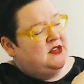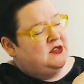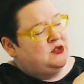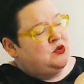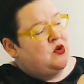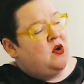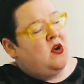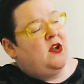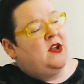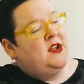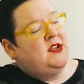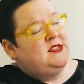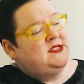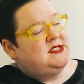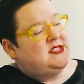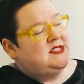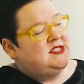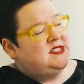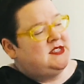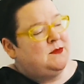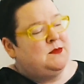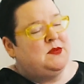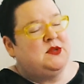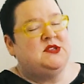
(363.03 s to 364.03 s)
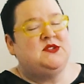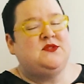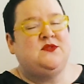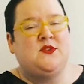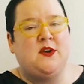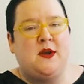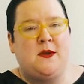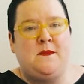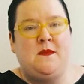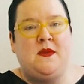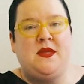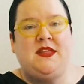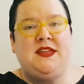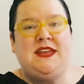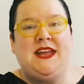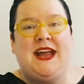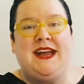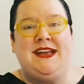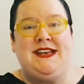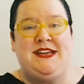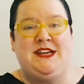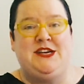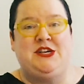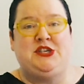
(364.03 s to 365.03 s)
drawings and symbols from the
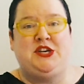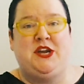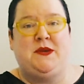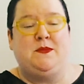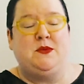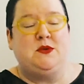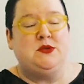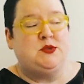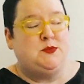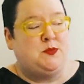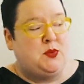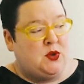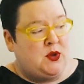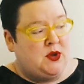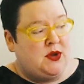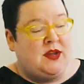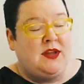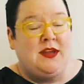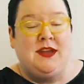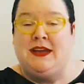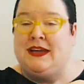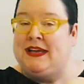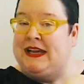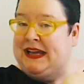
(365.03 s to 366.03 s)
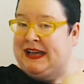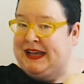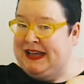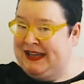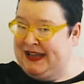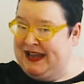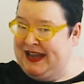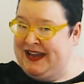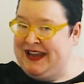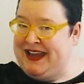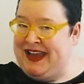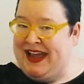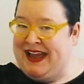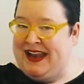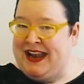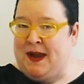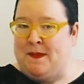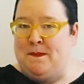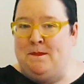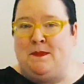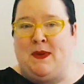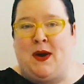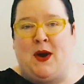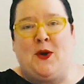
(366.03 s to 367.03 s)
Idea Shapers book. Again,
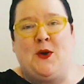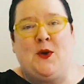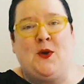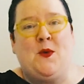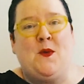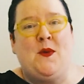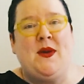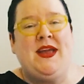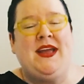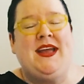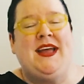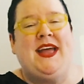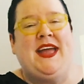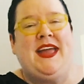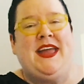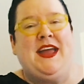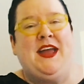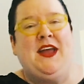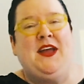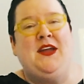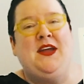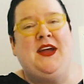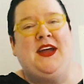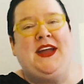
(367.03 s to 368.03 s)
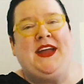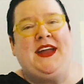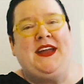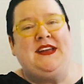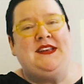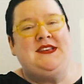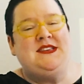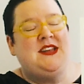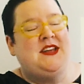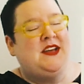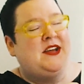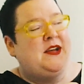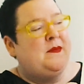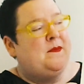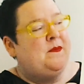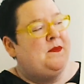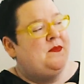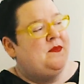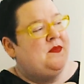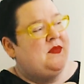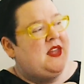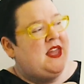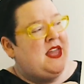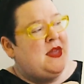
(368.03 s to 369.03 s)
I'm borrowing a
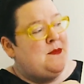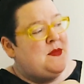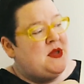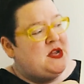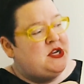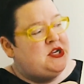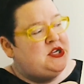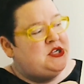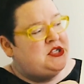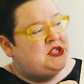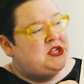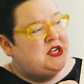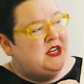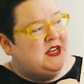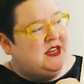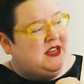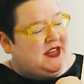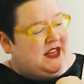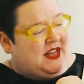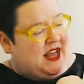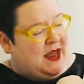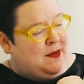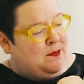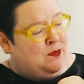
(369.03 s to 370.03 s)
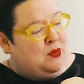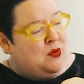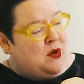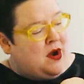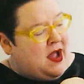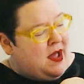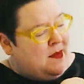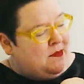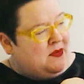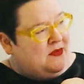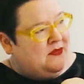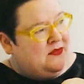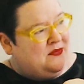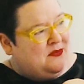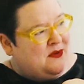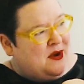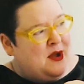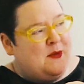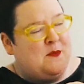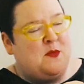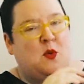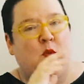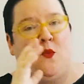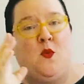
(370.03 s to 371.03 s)
image, a prop
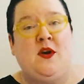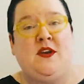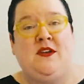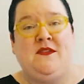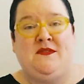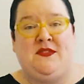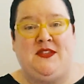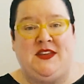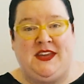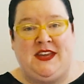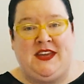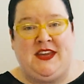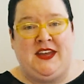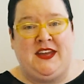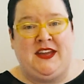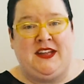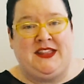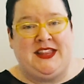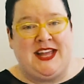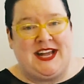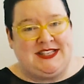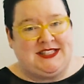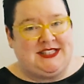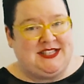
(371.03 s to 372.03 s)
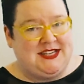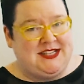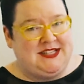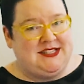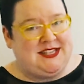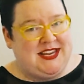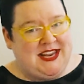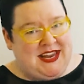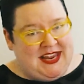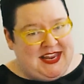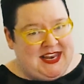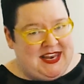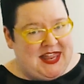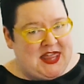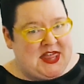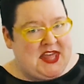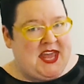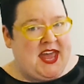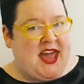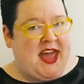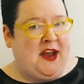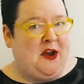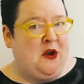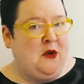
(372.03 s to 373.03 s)
from one of the lessons in
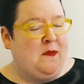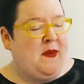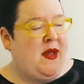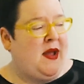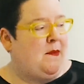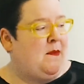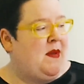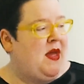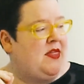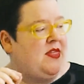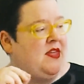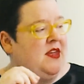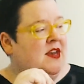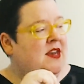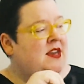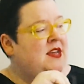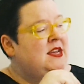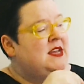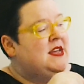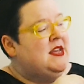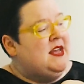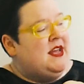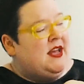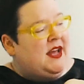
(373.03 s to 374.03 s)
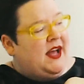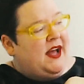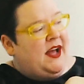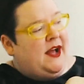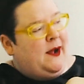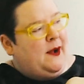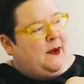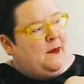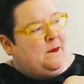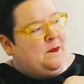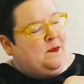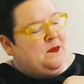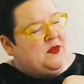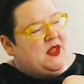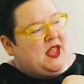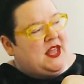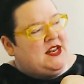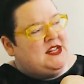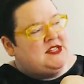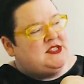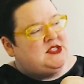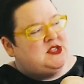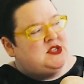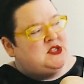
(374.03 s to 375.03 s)
the Agerbeck Method. And
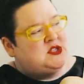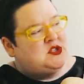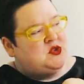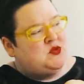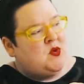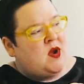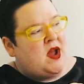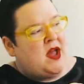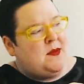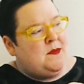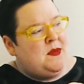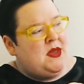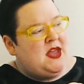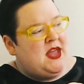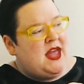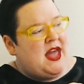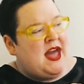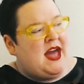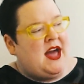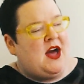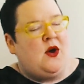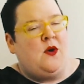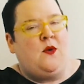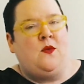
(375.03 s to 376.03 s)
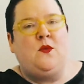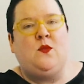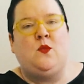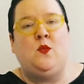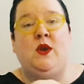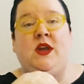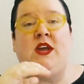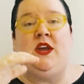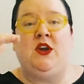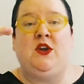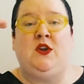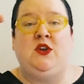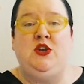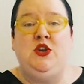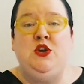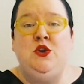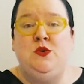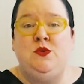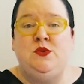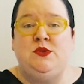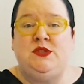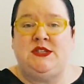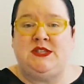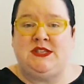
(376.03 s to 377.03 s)
it's describing how we
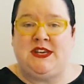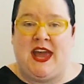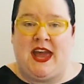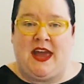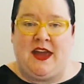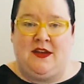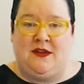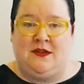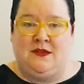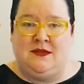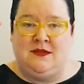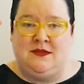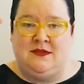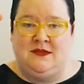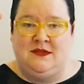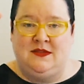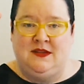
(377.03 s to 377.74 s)
use scale